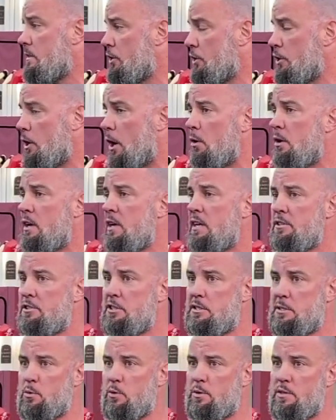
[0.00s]
You know,
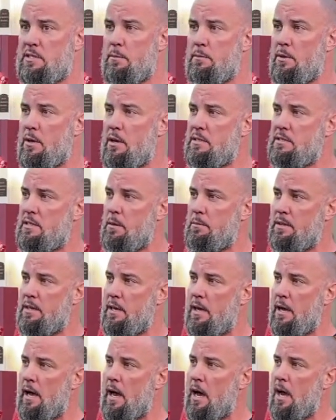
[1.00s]
just with some of the some of
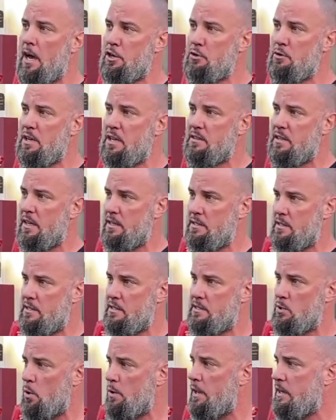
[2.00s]
the uh, unique things that
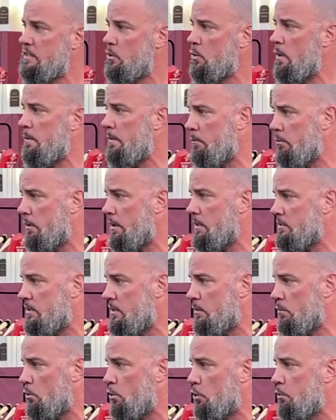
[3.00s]
Sorinex equipment brings to
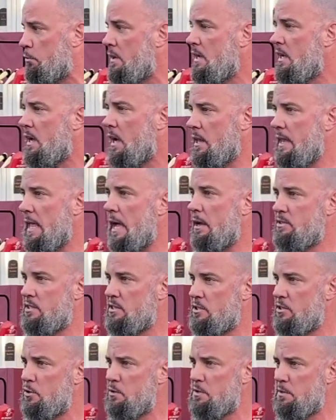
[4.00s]
the room allows
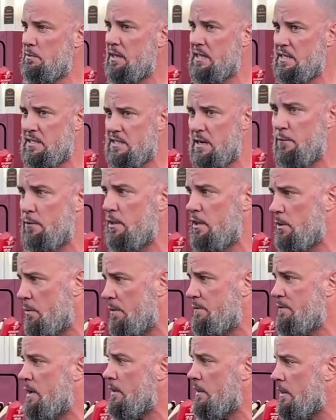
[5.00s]
us to do some things differently than
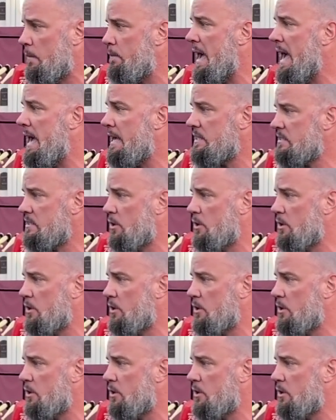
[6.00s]
we've done in the past.